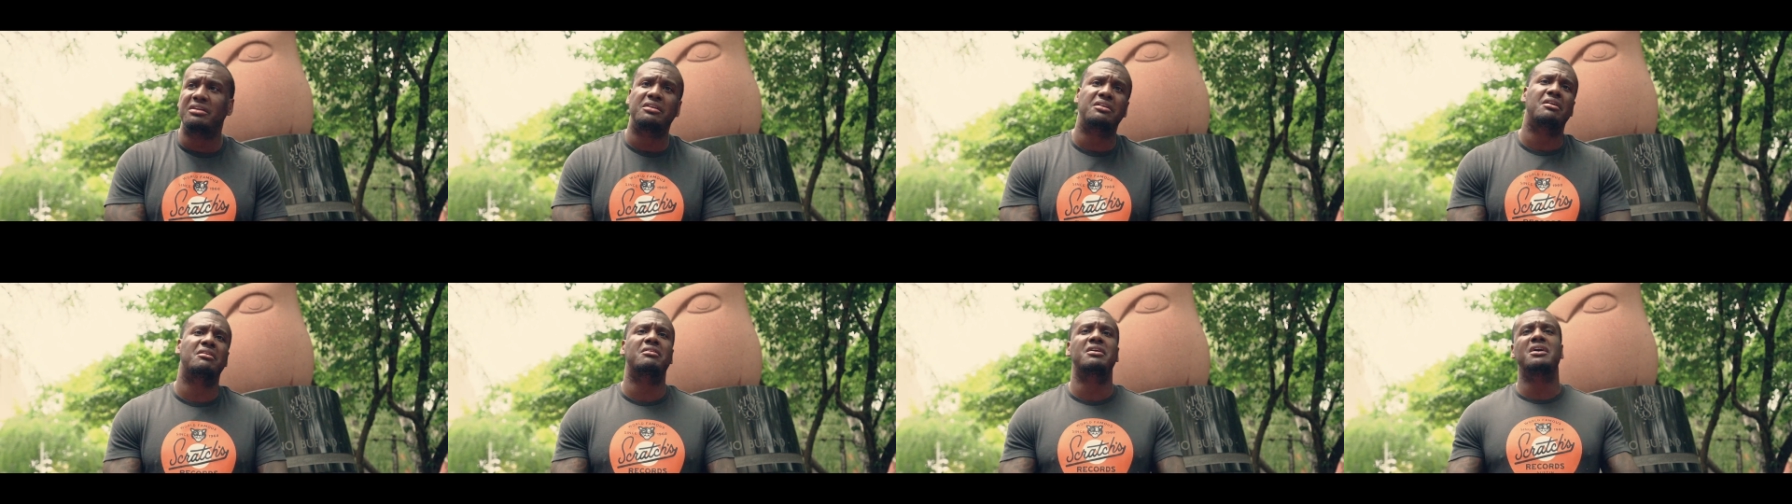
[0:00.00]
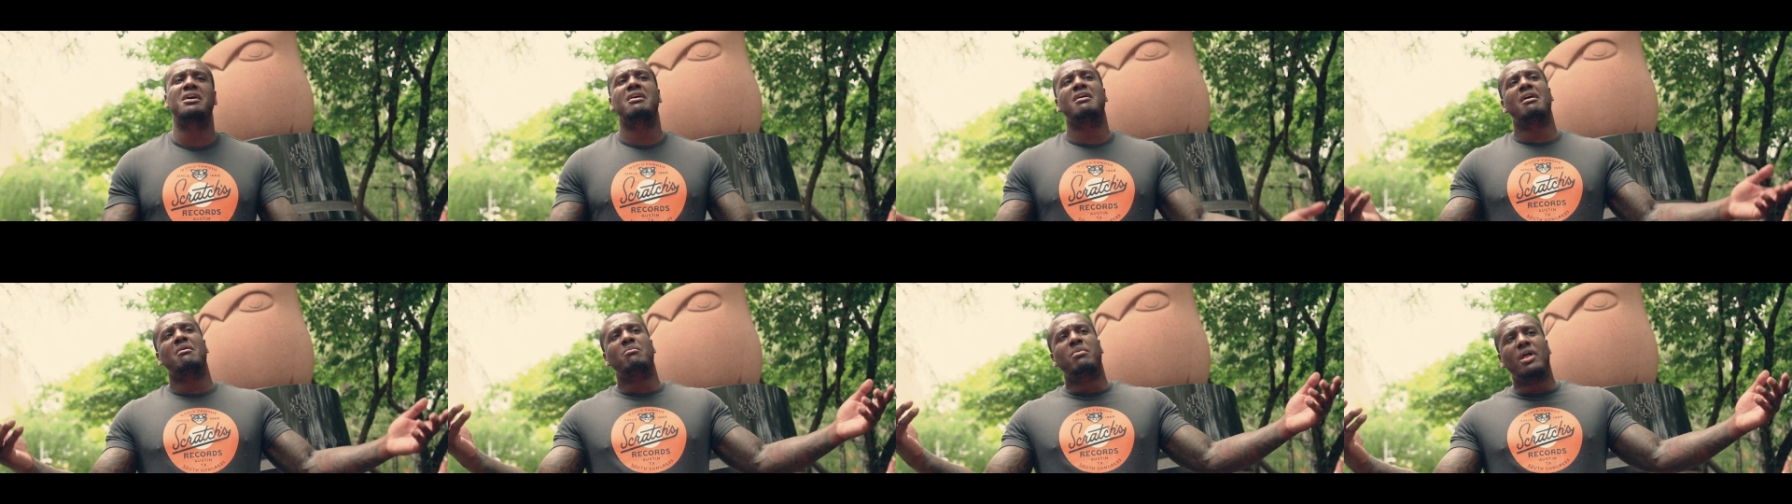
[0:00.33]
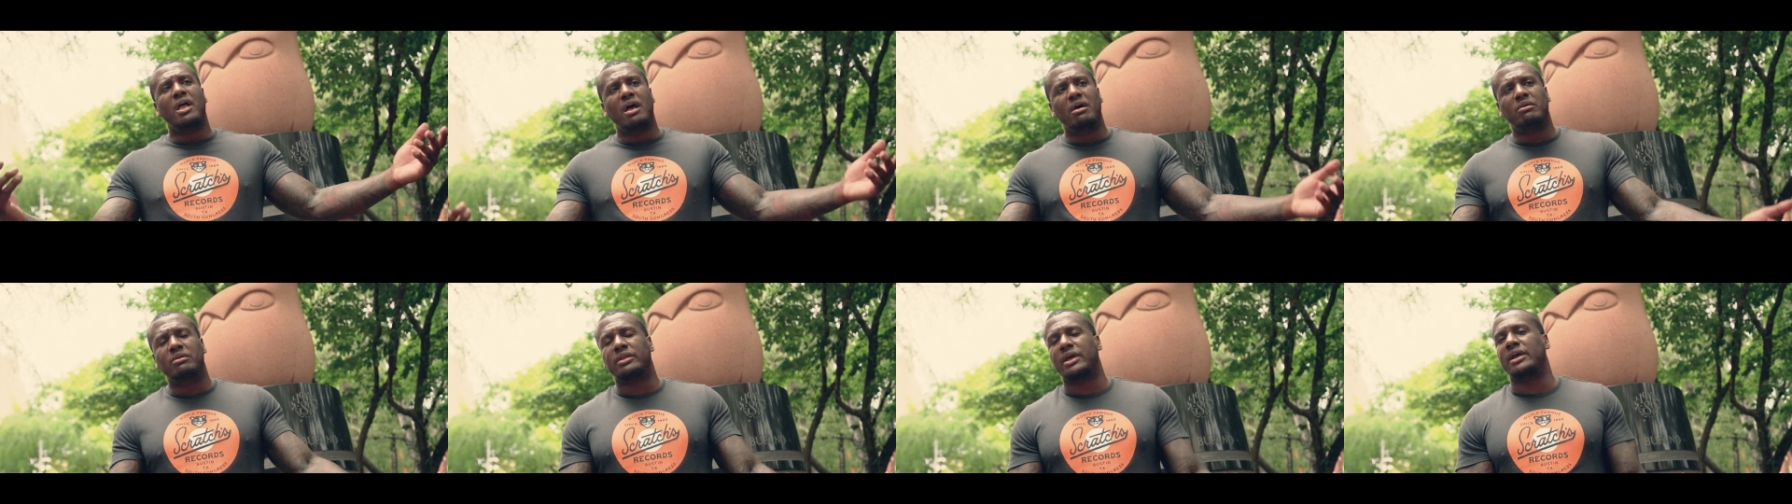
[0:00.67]
you
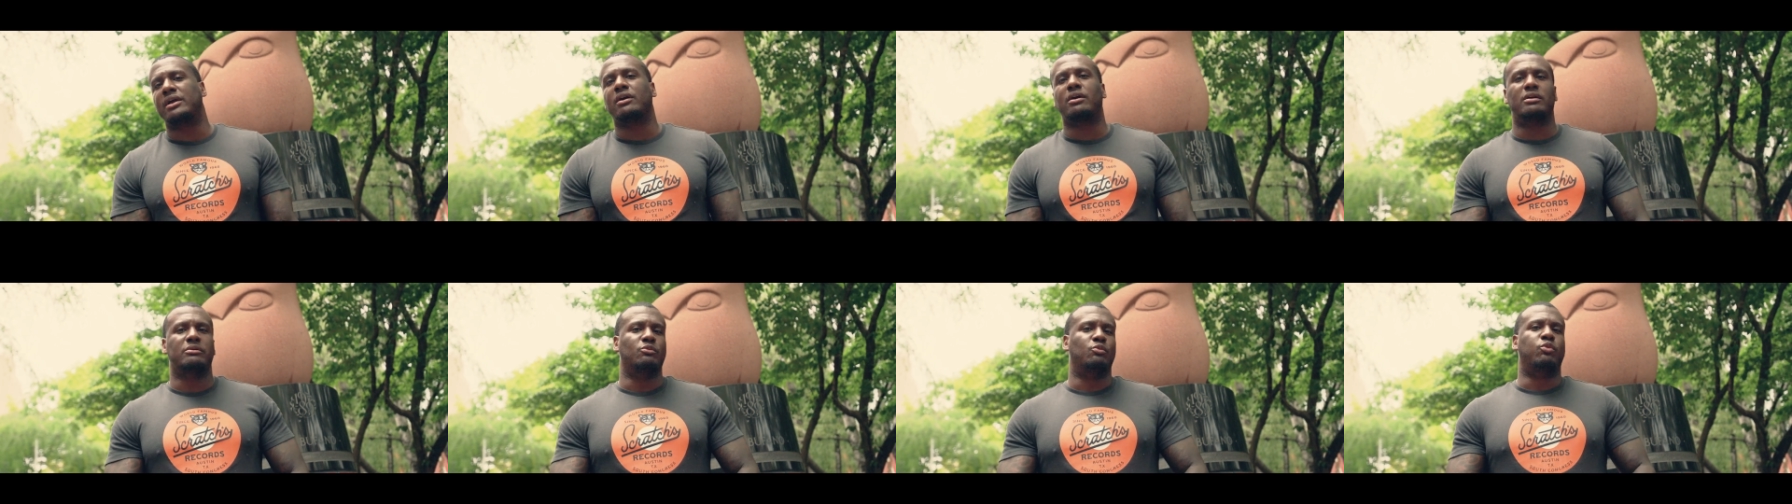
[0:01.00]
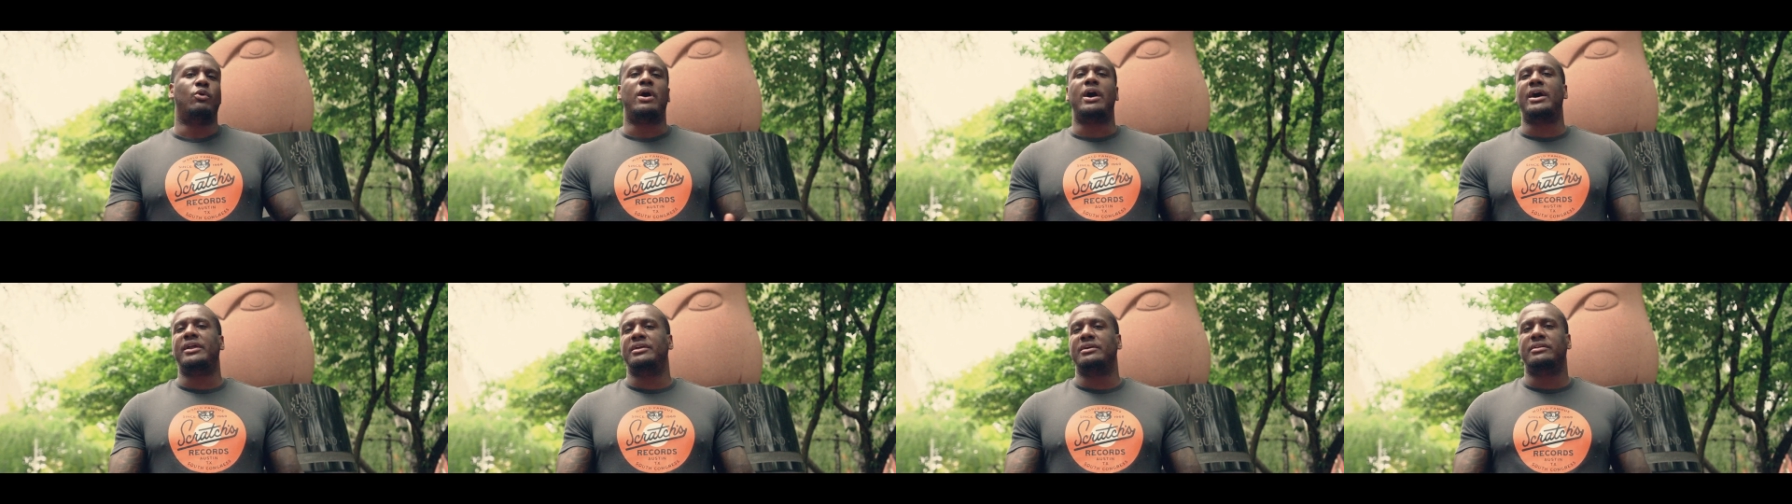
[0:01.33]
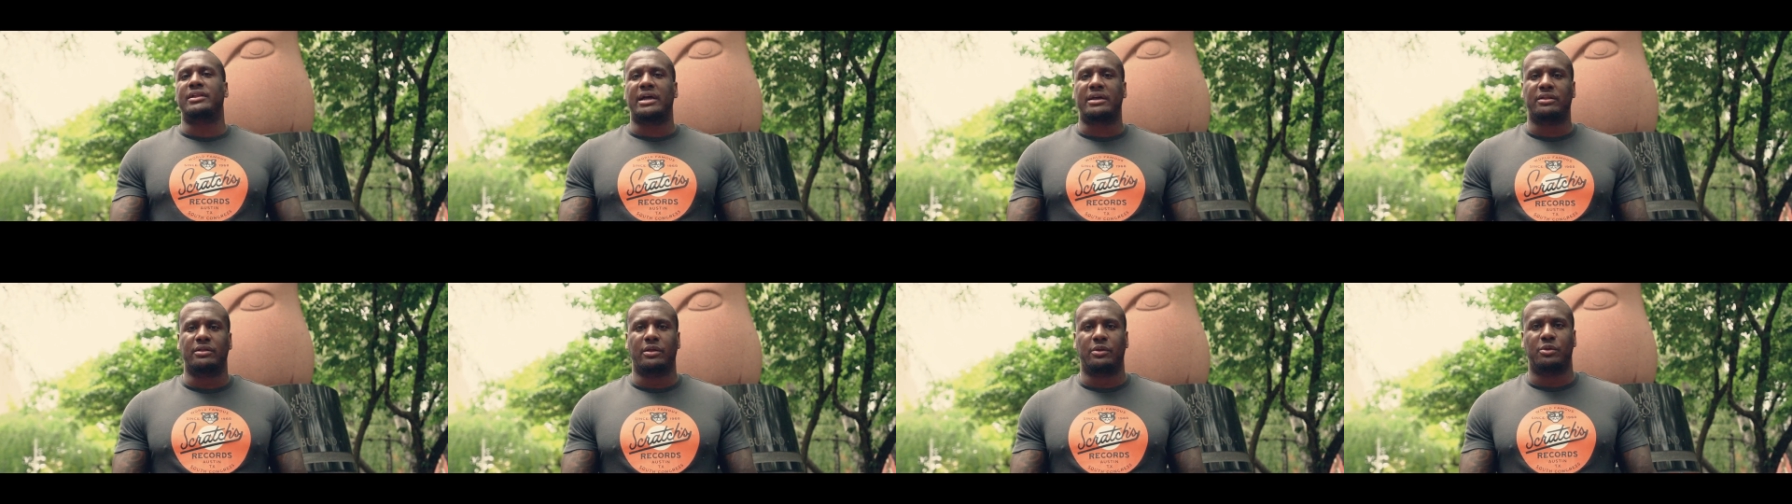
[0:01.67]
know, like whining
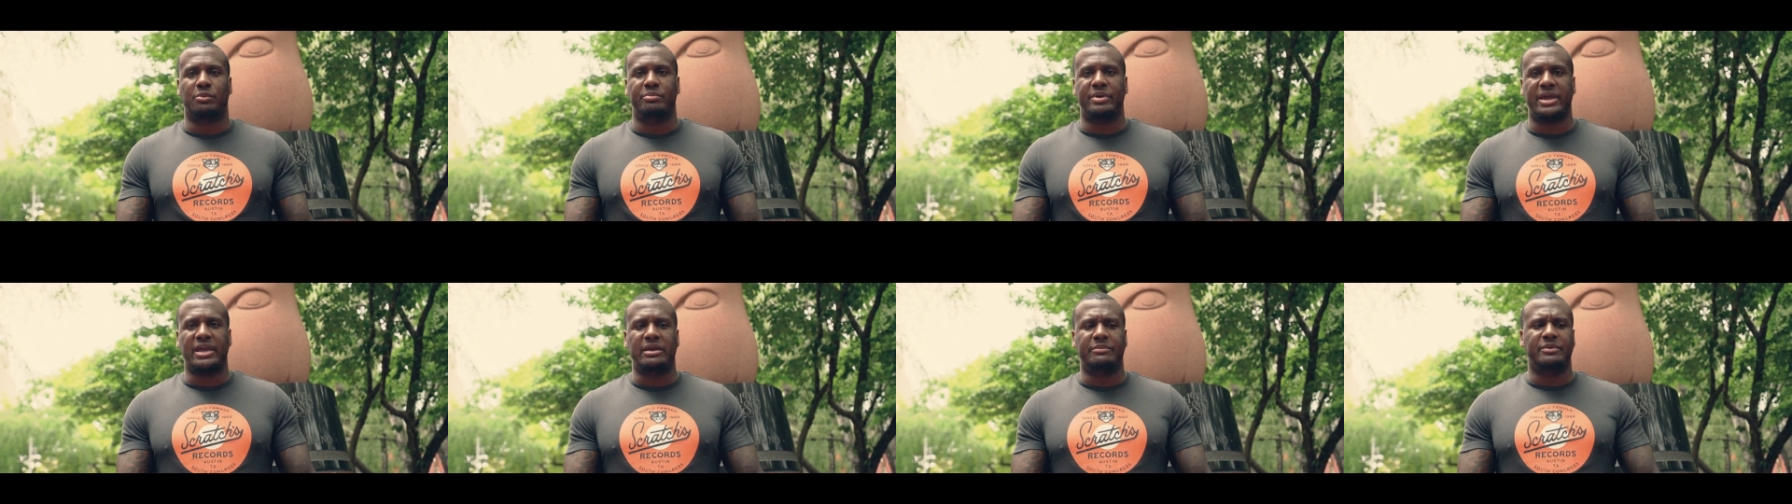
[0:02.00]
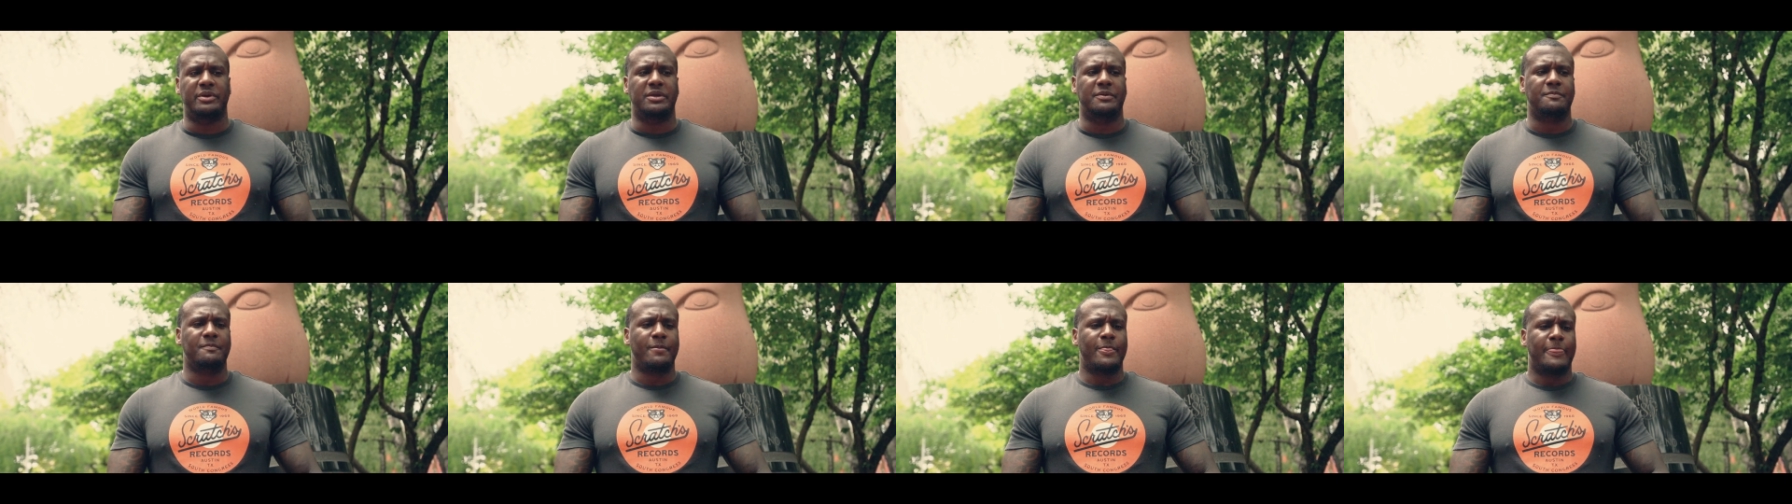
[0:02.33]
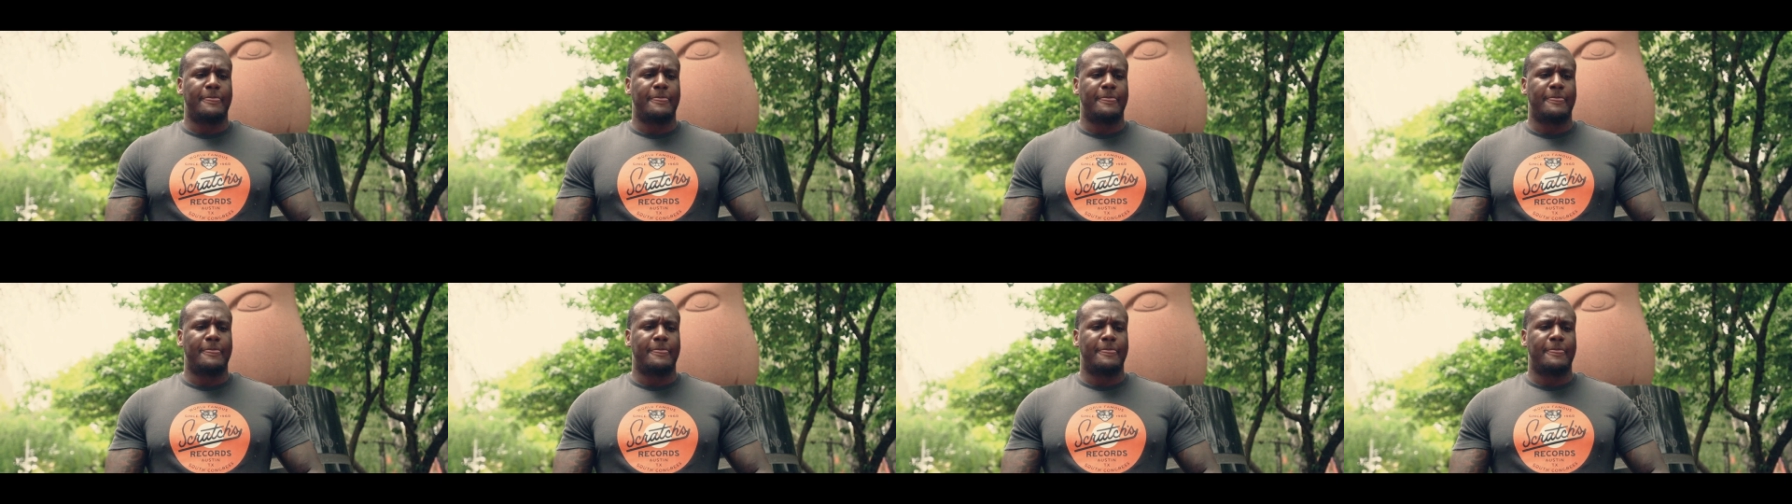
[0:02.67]
like a little baby.